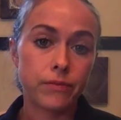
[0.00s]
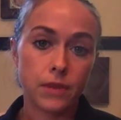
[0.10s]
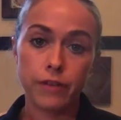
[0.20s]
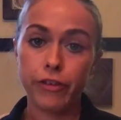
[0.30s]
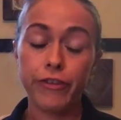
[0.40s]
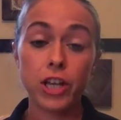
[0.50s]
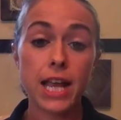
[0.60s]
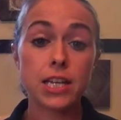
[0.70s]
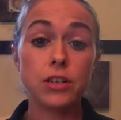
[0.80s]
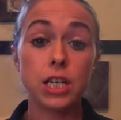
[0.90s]
if you feel
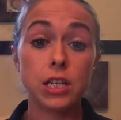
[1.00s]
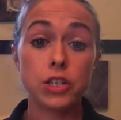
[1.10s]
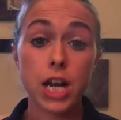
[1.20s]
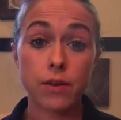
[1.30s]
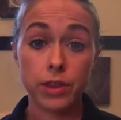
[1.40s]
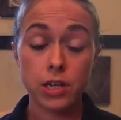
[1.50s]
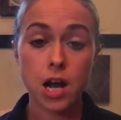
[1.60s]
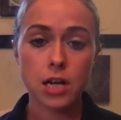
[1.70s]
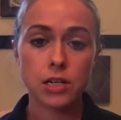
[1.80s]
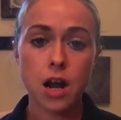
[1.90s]
like you need to check with a
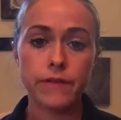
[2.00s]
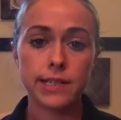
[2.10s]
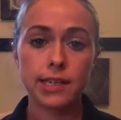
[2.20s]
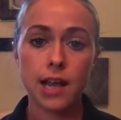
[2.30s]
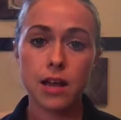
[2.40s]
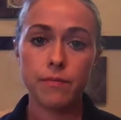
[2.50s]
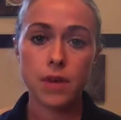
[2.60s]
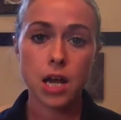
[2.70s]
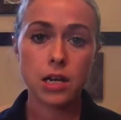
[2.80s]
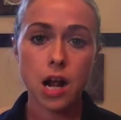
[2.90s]
doctor, obviously I'm
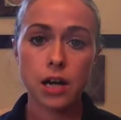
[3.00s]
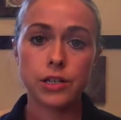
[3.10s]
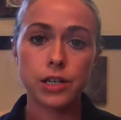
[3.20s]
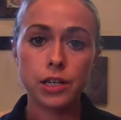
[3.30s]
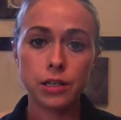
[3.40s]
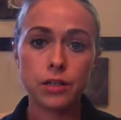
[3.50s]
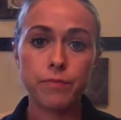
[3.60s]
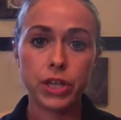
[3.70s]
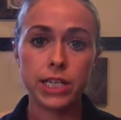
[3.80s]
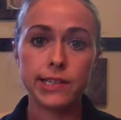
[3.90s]
not a doctor,
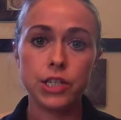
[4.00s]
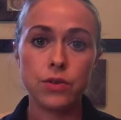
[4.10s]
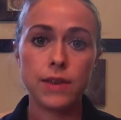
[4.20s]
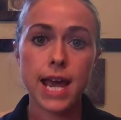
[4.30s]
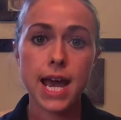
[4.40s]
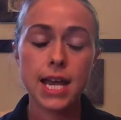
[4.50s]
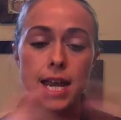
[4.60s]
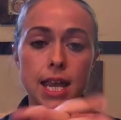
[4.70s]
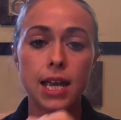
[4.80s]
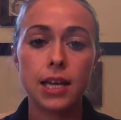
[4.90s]
please do that.
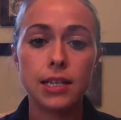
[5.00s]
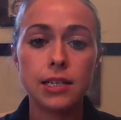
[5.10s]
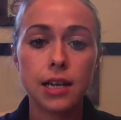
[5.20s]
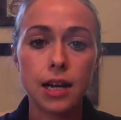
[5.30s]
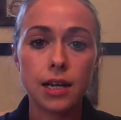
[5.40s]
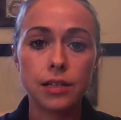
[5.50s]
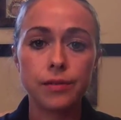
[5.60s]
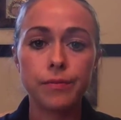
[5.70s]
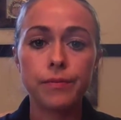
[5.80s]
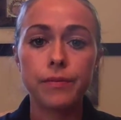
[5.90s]
And
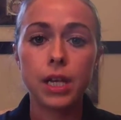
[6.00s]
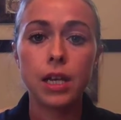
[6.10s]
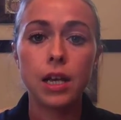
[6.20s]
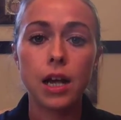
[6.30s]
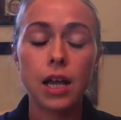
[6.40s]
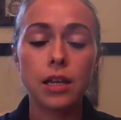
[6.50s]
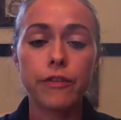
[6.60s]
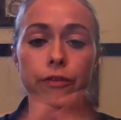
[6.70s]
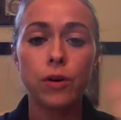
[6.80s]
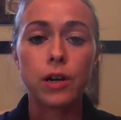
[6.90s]
I
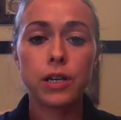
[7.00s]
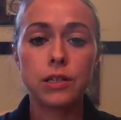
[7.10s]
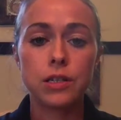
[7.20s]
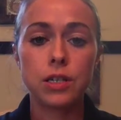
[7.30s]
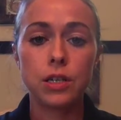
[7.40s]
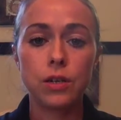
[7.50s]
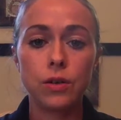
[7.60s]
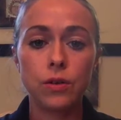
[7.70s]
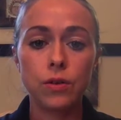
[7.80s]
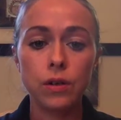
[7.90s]
look forward
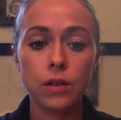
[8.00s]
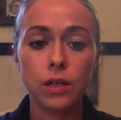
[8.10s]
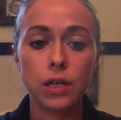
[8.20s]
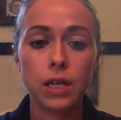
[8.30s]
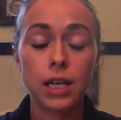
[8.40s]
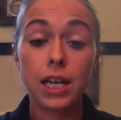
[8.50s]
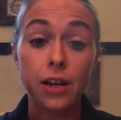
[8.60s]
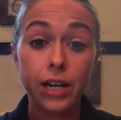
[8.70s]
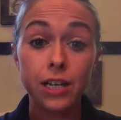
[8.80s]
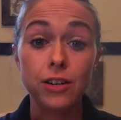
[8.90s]
to
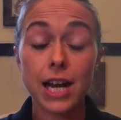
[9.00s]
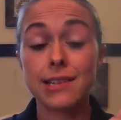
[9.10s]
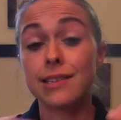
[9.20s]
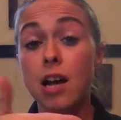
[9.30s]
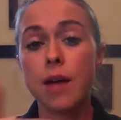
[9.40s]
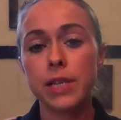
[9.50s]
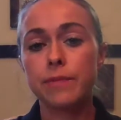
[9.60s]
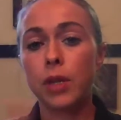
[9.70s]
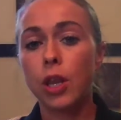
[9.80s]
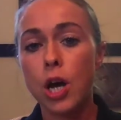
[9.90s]
hearing your guys' comments
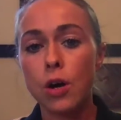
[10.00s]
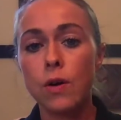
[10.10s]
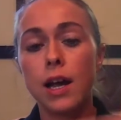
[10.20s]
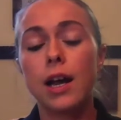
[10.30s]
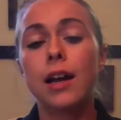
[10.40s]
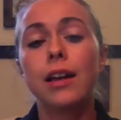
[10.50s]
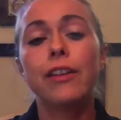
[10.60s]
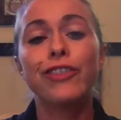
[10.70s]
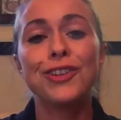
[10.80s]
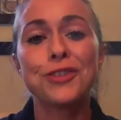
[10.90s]
below.
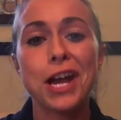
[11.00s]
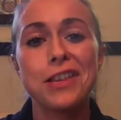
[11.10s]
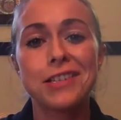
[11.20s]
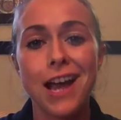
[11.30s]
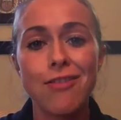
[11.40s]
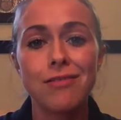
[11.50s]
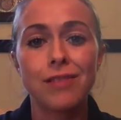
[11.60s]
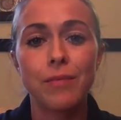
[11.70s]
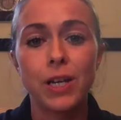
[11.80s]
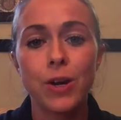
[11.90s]
If you try this out,
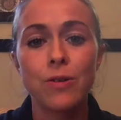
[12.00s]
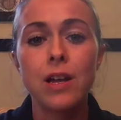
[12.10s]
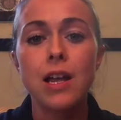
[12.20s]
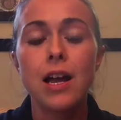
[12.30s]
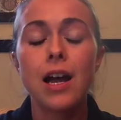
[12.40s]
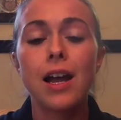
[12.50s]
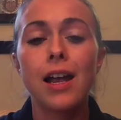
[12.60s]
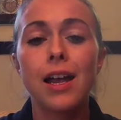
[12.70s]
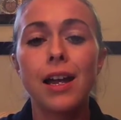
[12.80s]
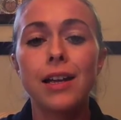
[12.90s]
let me know.
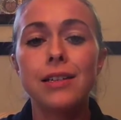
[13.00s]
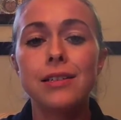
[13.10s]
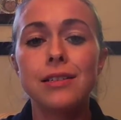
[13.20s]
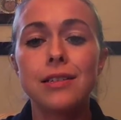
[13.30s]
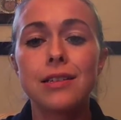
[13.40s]
And